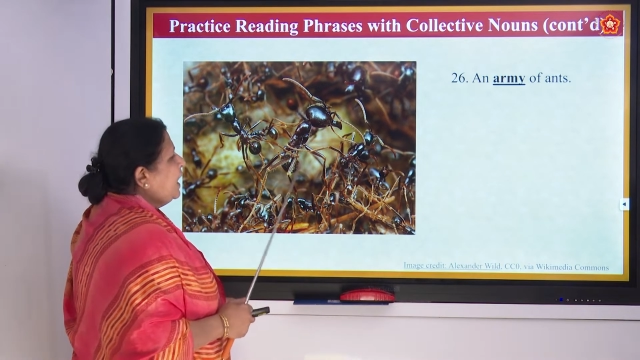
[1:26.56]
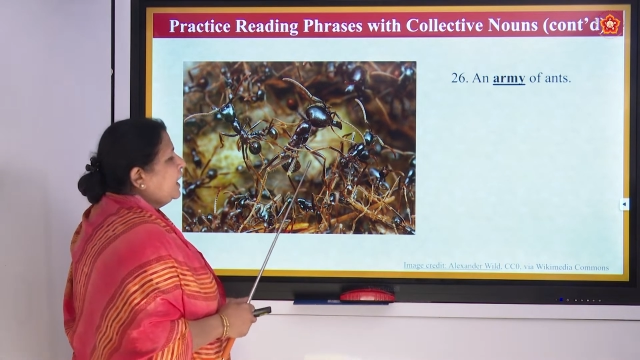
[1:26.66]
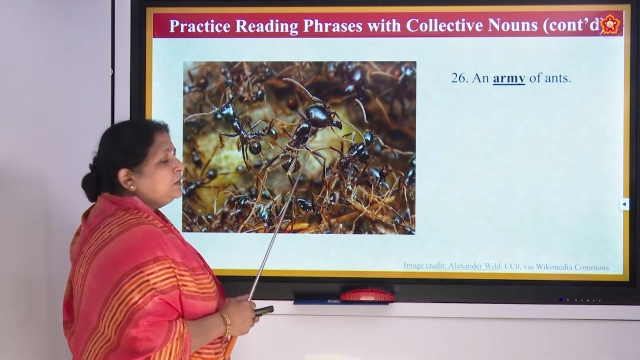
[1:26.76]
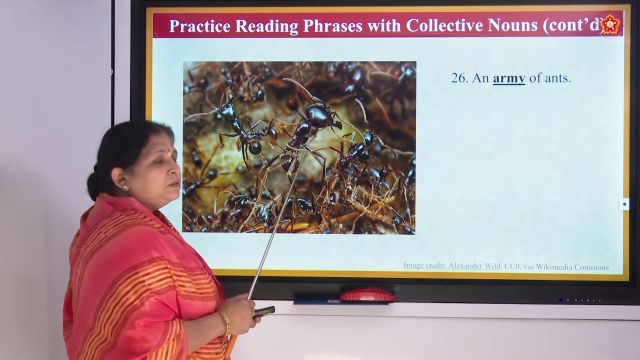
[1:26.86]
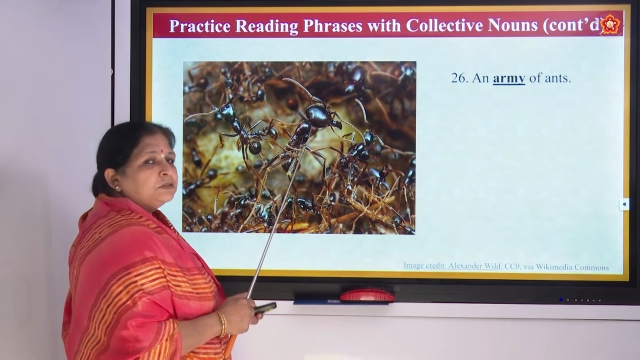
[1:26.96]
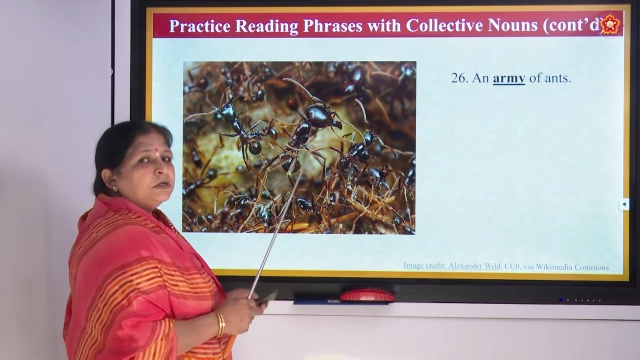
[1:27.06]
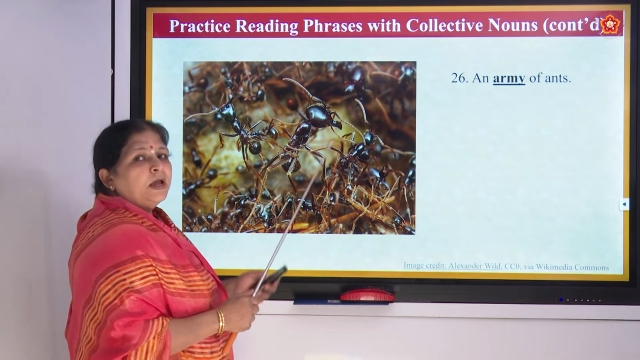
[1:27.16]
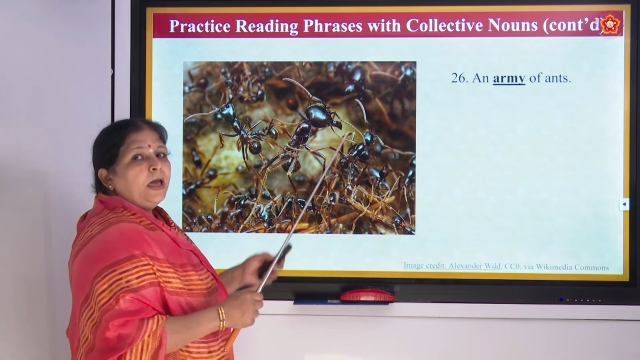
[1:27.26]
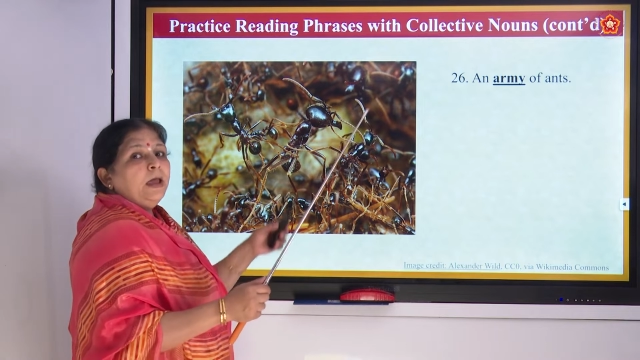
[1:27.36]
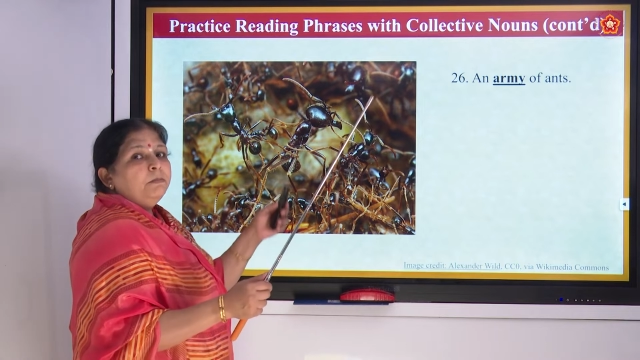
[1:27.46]
ant
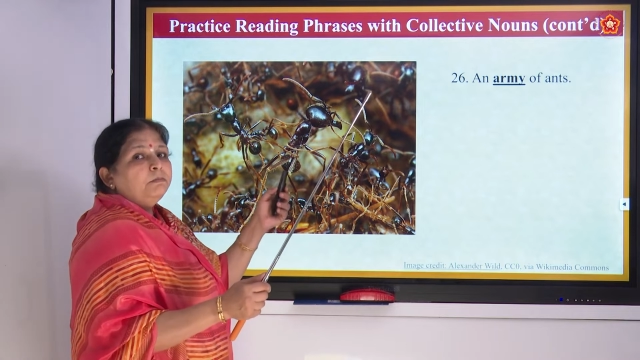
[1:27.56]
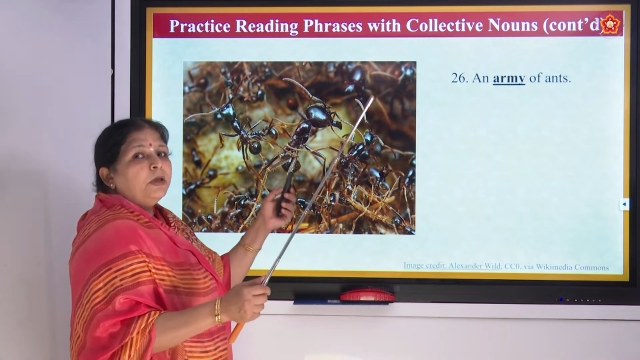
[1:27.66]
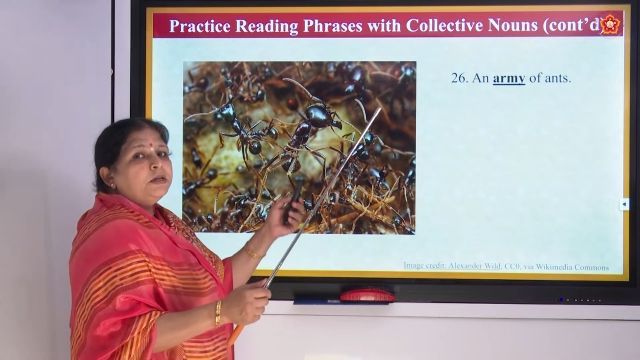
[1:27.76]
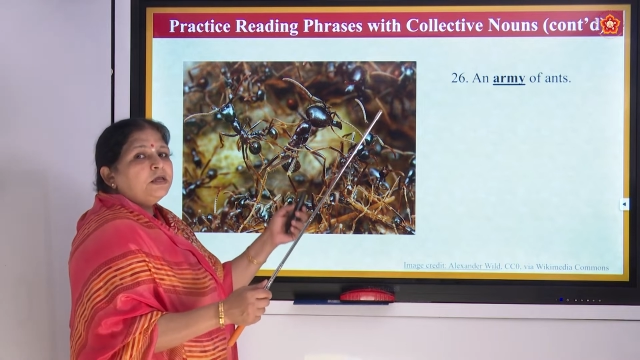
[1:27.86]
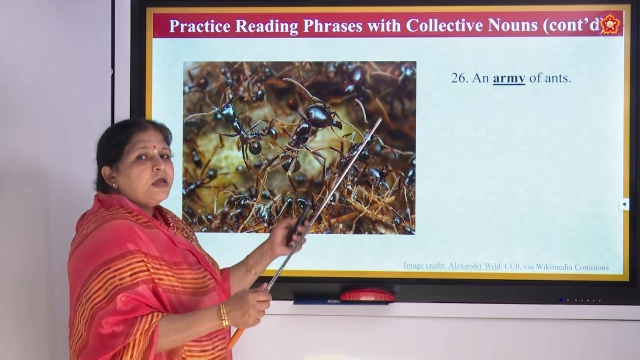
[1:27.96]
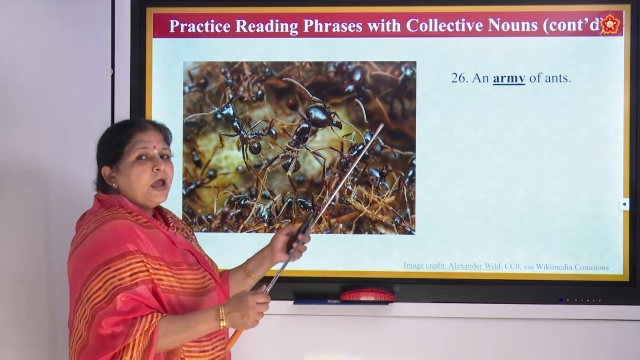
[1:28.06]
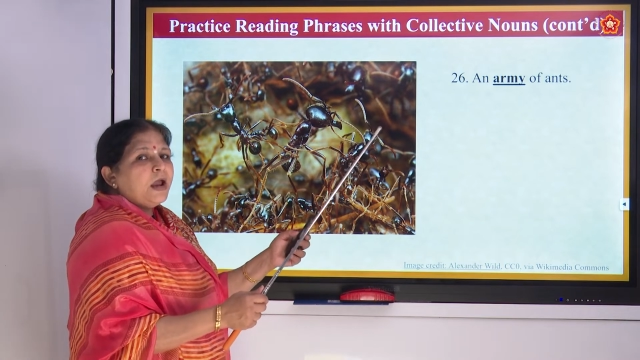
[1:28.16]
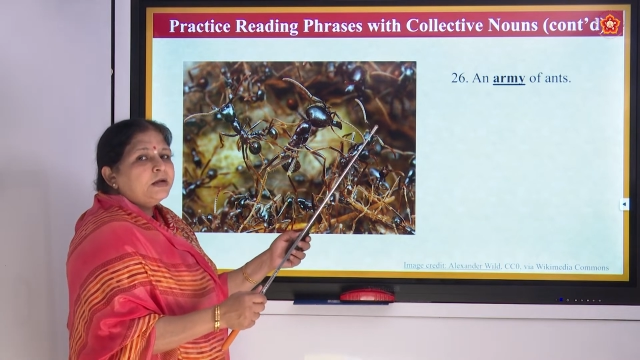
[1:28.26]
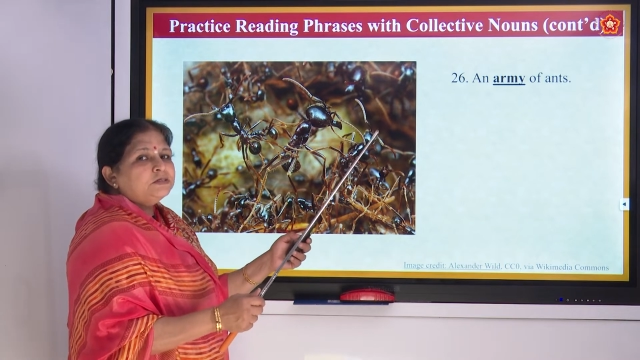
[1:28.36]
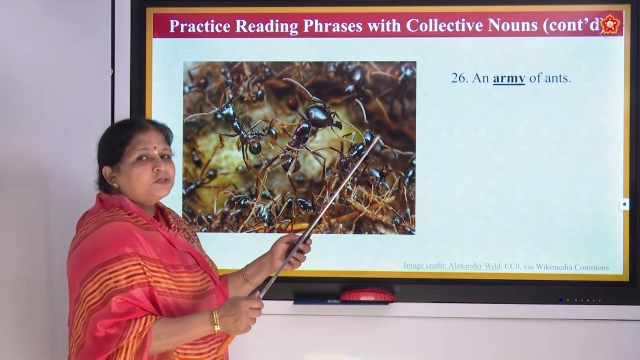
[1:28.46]
and many
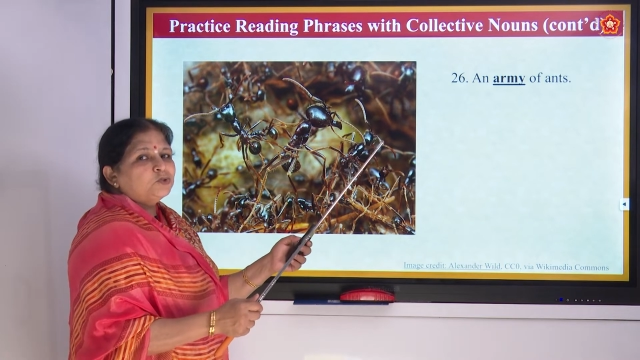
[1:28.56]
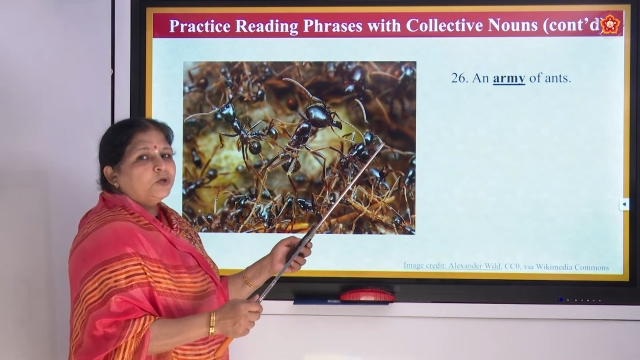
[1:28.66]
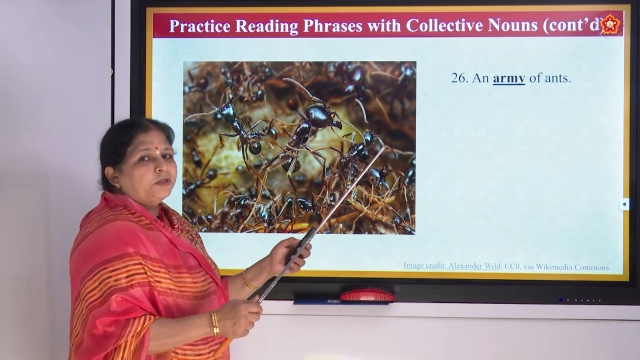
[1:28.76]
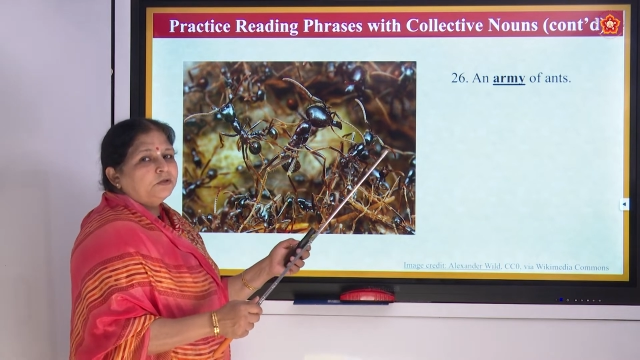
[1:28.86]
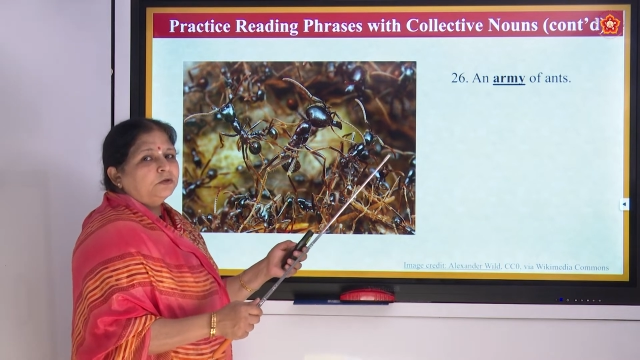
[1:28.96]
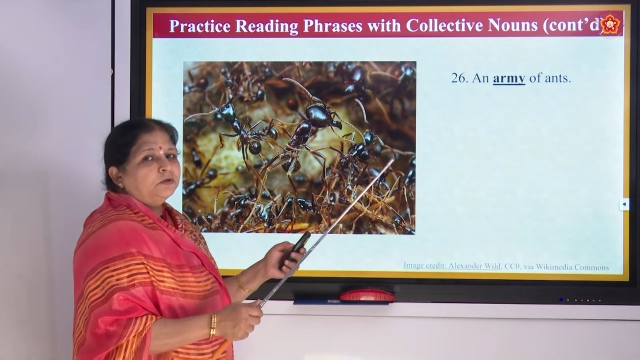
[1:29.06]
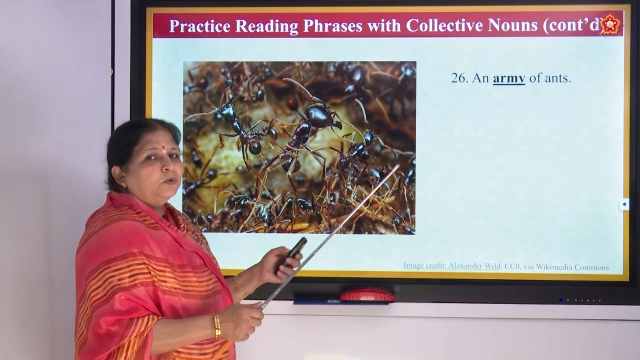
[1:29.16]
ants together.